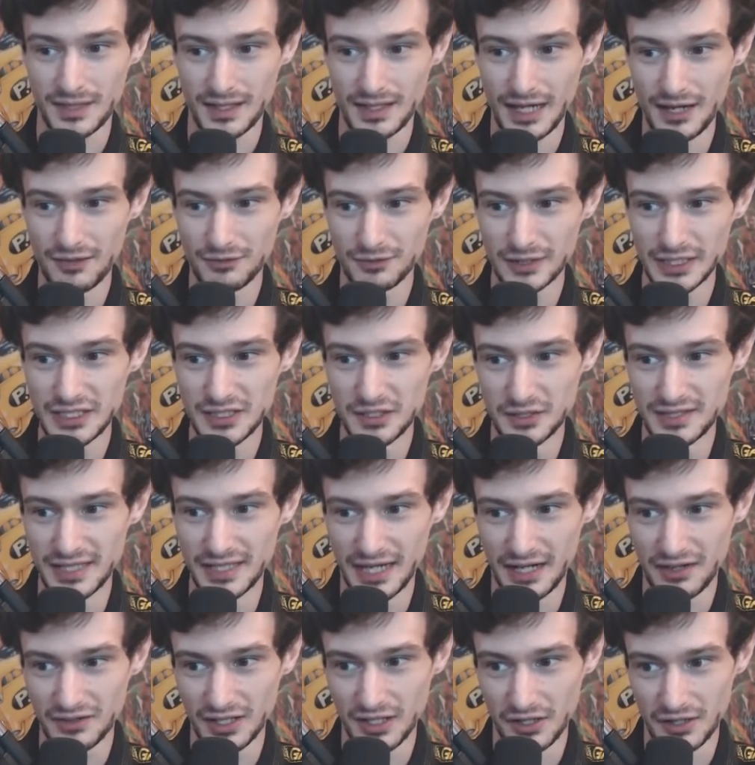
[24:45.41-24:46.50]
Every new
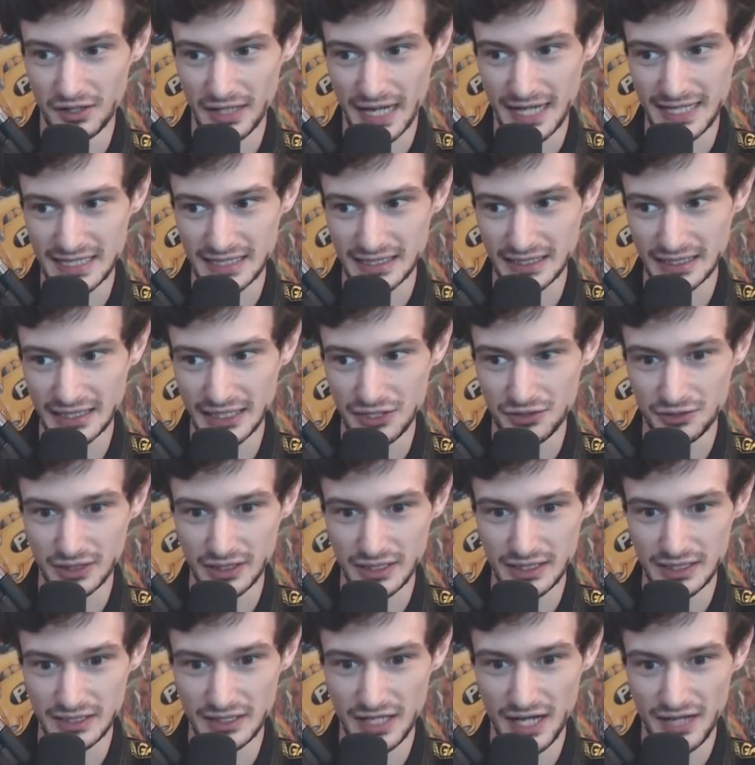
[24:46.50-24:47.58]
download adds
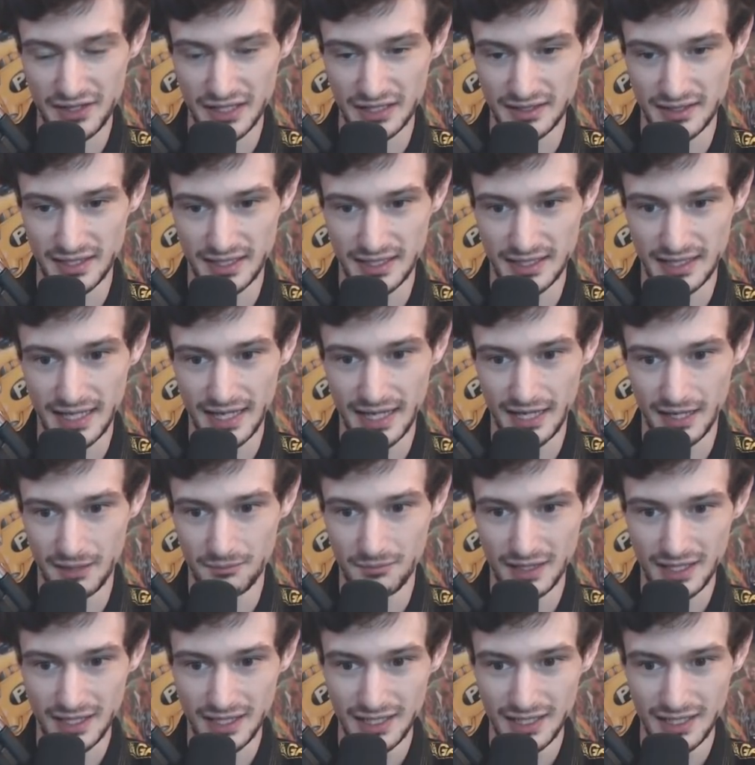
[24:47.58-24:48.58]
literally nothing to the game.